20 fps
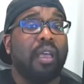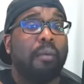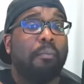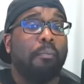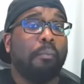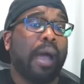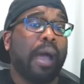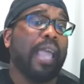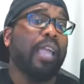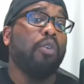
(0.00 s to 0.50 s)

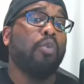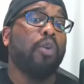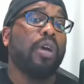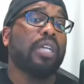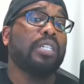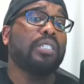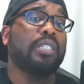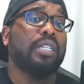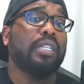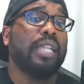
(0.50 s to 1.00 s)
my
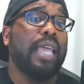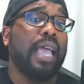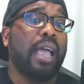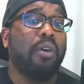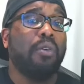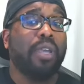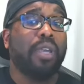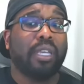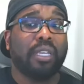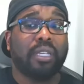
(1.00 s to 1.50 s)
question
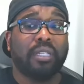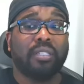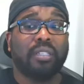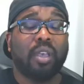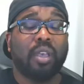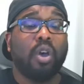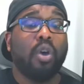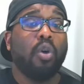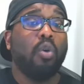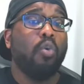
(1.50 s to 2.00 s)
now is
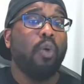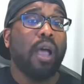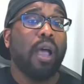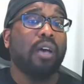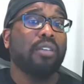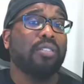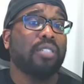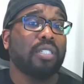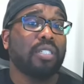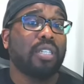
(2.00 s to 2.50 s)
who
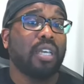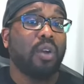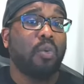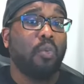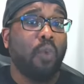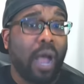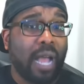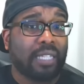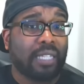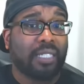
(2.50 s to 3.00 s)
else is going to
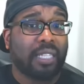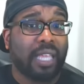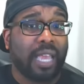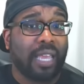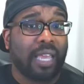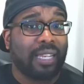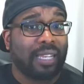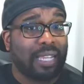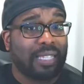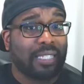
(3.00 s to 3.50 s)
watch
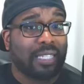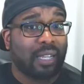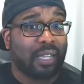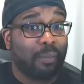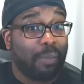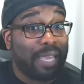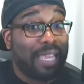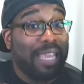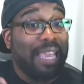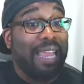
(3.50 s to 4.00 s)
that? And that's going to
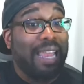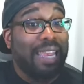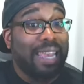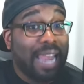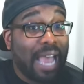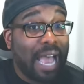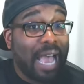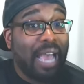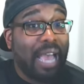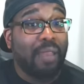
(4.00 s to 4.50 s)
be
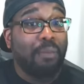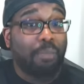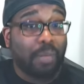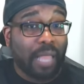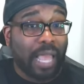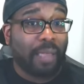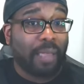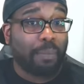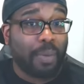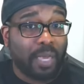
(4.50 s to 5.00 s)
non
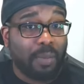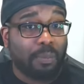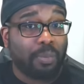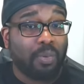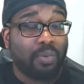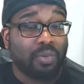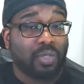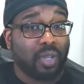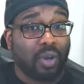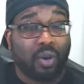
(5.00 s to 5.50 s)
black
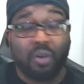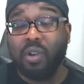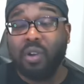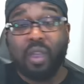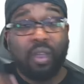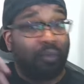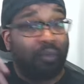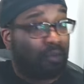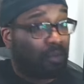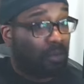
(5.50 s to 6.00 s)
people. So
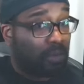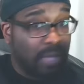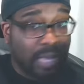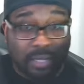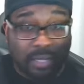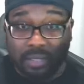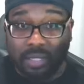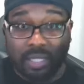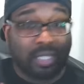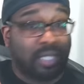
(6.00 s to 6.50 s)

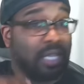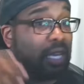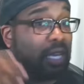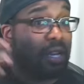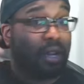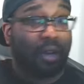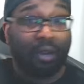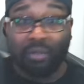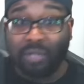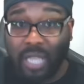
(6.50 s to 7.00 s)

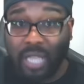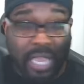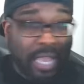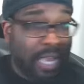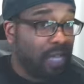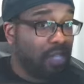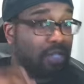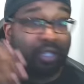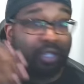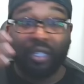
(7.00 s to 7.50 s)
Latinos,
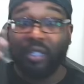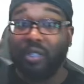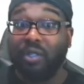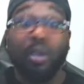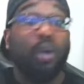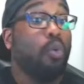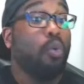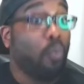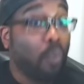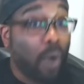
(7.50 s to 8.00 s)
Asians,
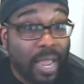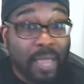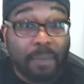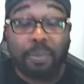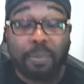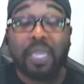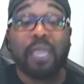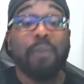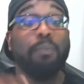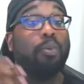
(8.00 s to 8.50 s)
white
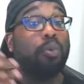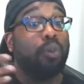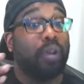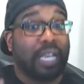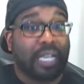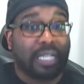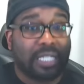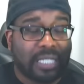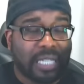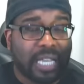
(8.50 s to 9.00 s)
people,
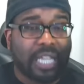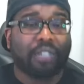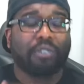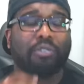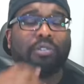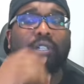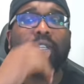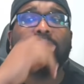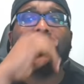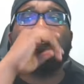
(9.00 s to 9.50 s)

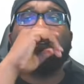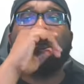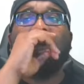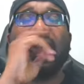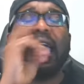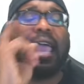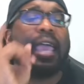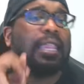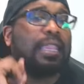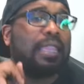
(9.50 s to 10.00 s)
etc.
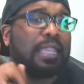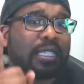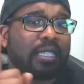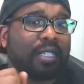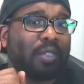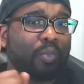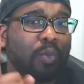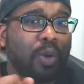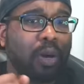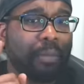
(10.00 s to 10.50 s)
And this
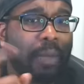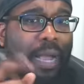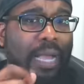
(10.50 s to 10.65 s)
is where my